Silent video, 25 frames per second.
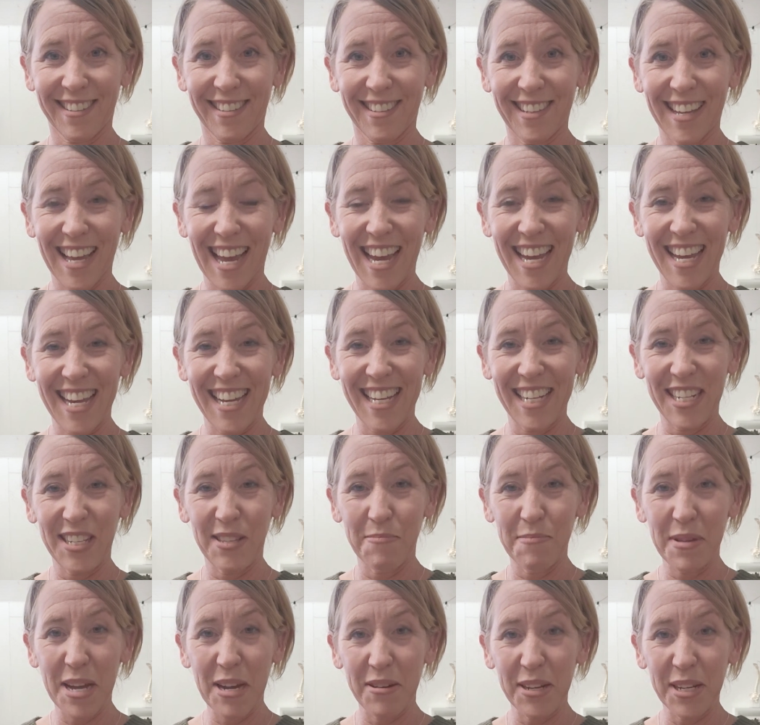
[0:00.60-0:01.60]
Hey, it's
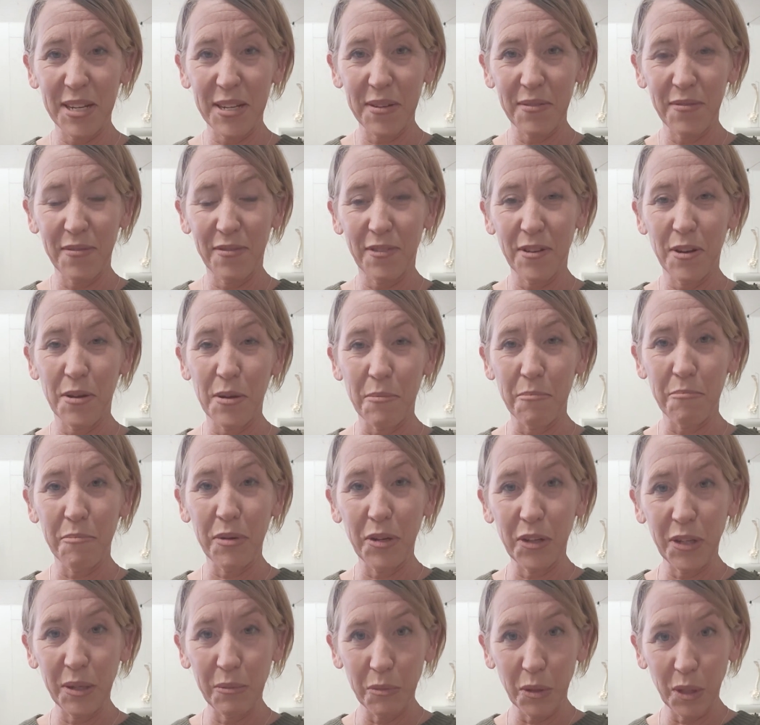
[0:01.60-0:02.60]
Marion from
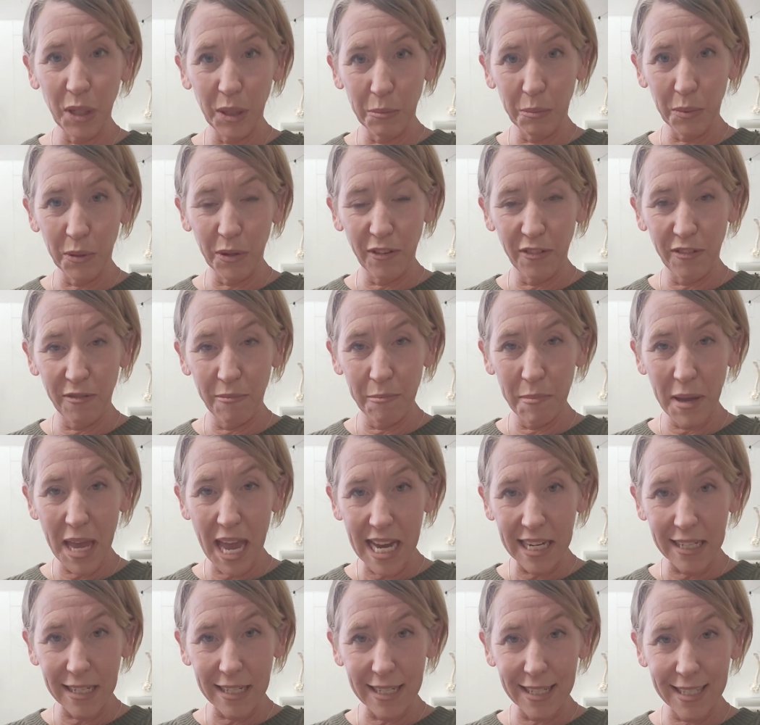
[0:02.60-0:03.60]
Building Bulletproof
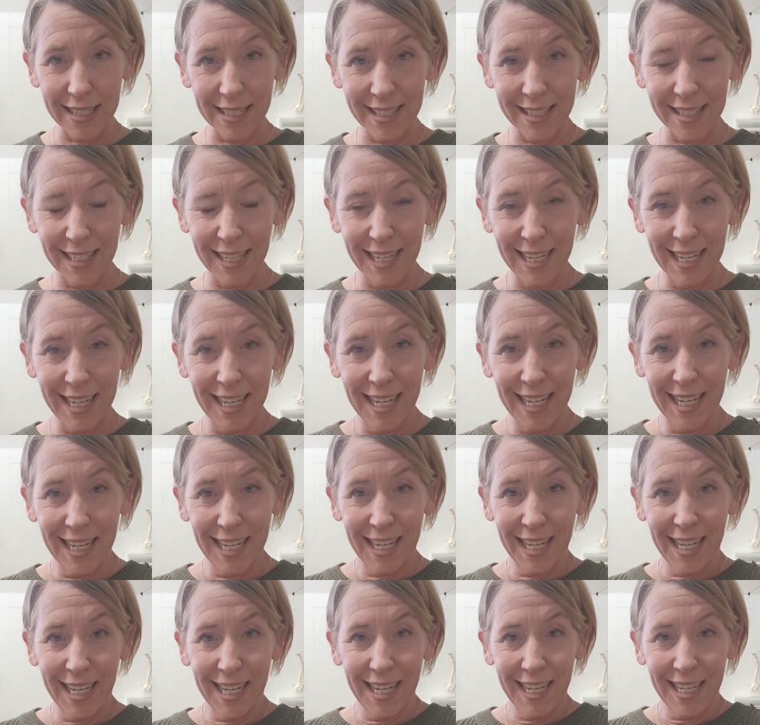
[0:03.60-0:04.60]
Backs.
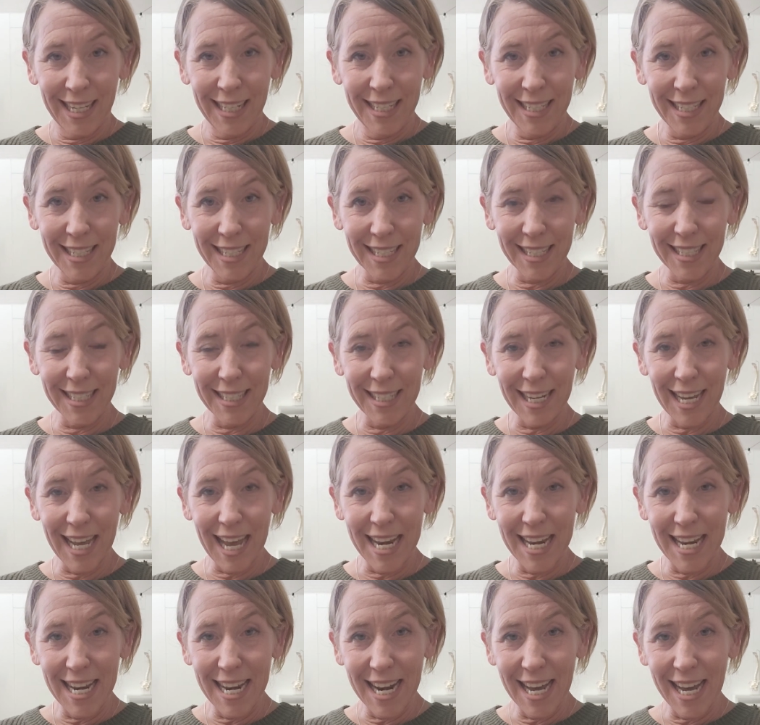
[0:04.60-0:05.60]
Just
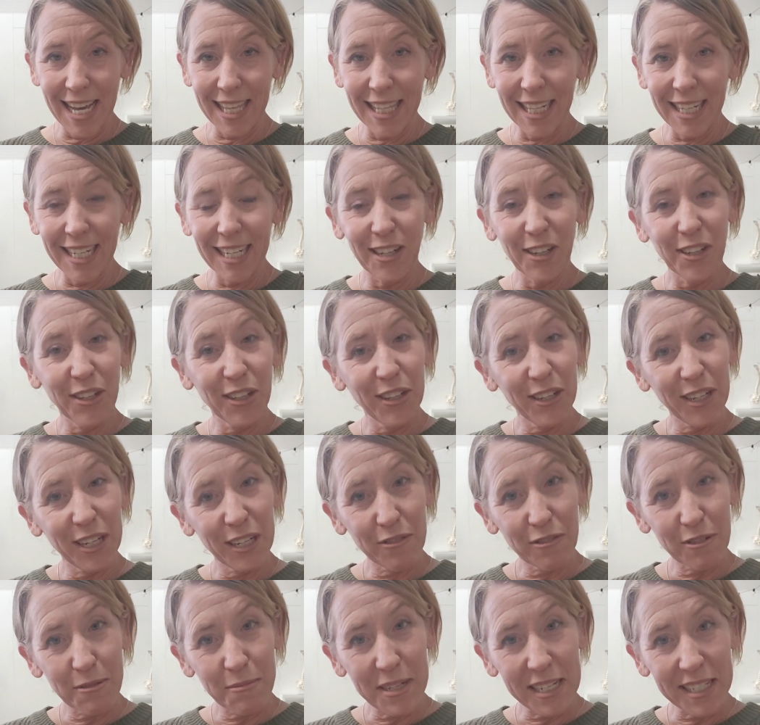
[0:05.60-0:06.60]
another little learning
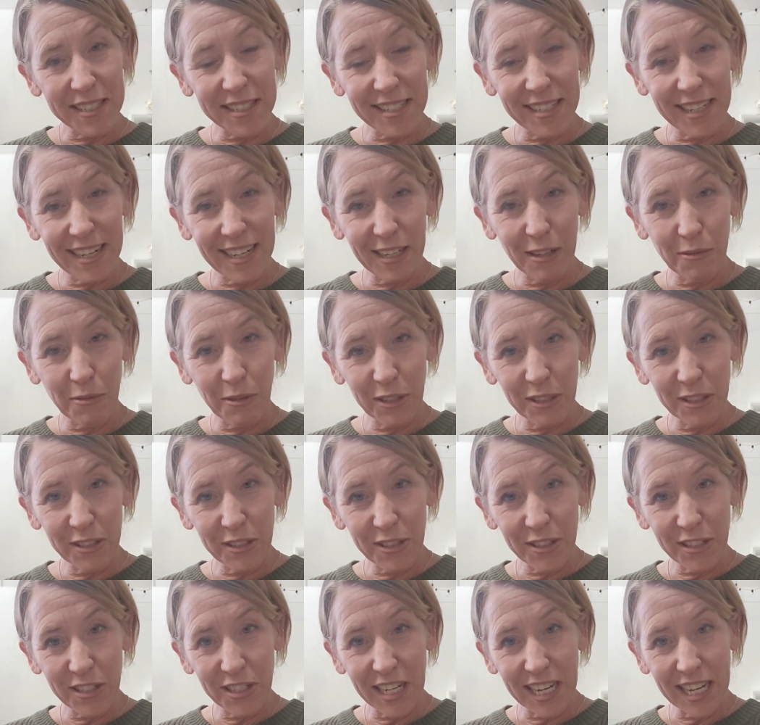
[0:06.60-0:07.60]
from yesterday I wanted to
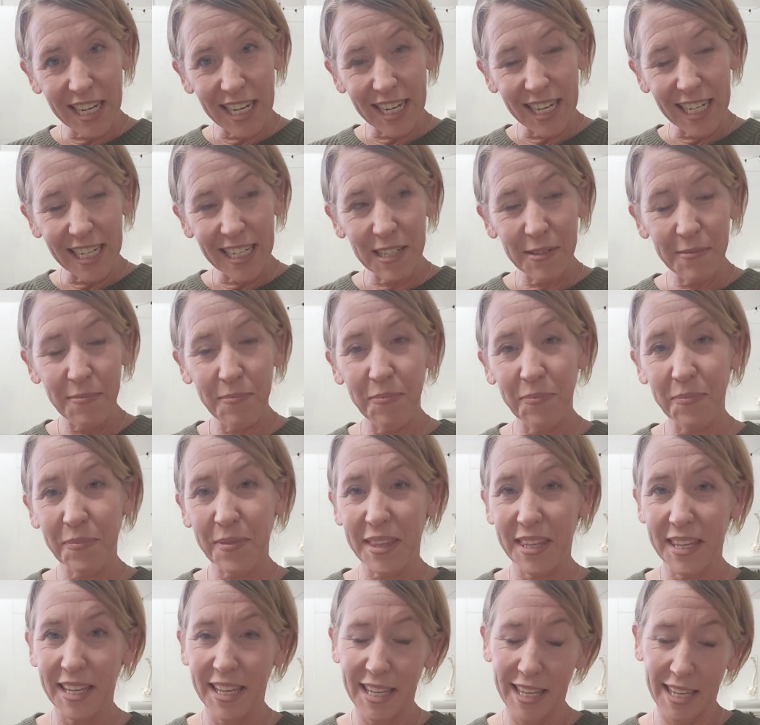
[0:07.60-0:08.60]
share.
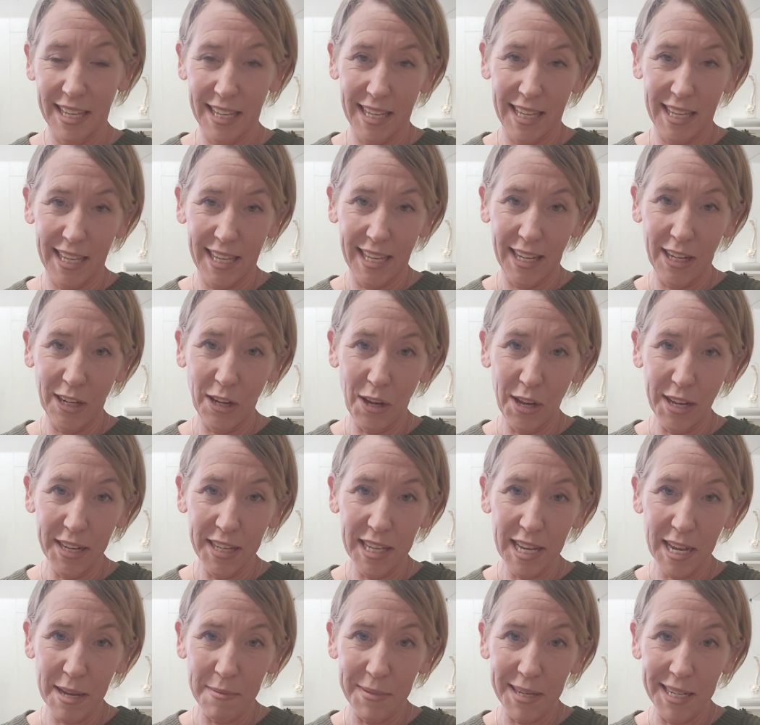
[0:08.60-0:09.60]
Client
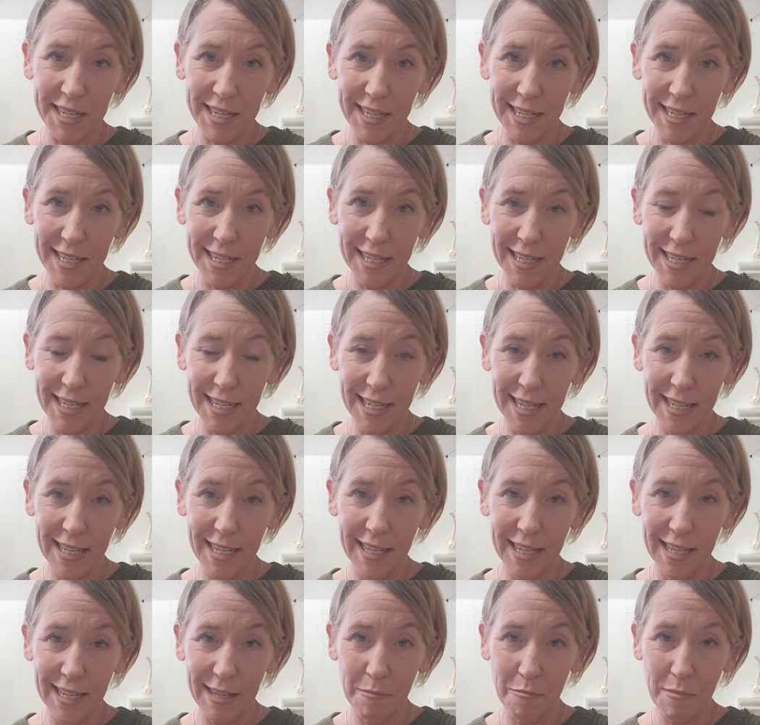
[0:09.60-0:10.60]
came in,
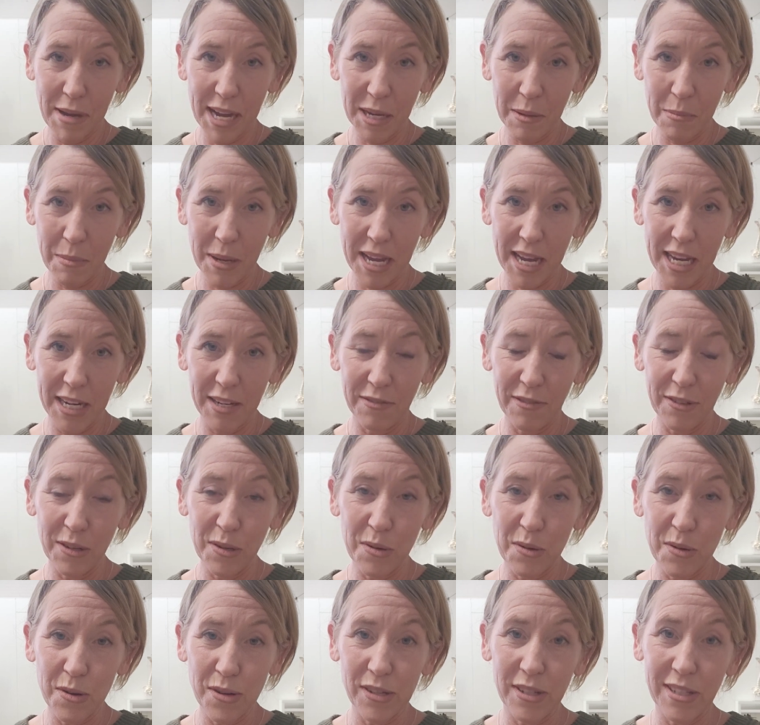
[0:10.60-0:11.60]
back pain of
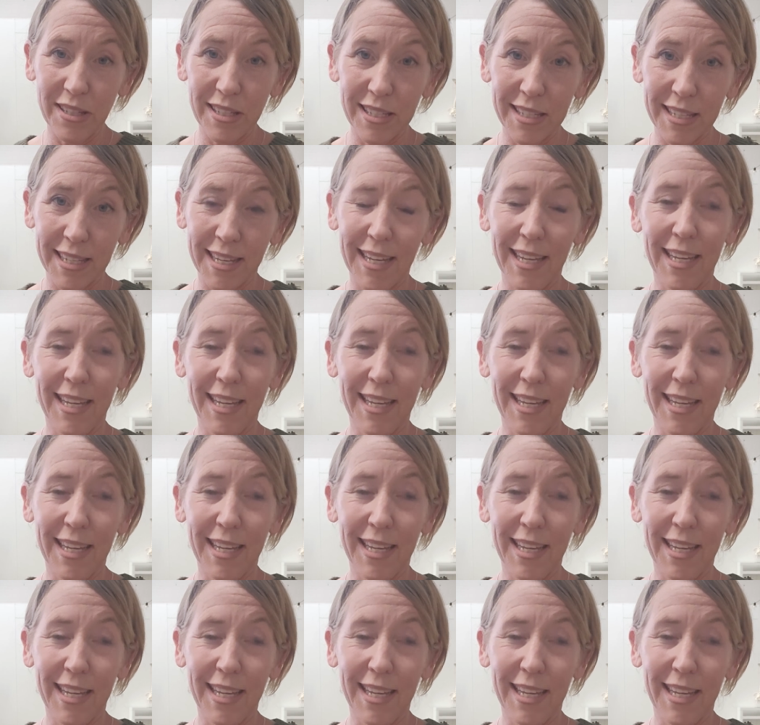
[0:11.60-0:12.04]
course.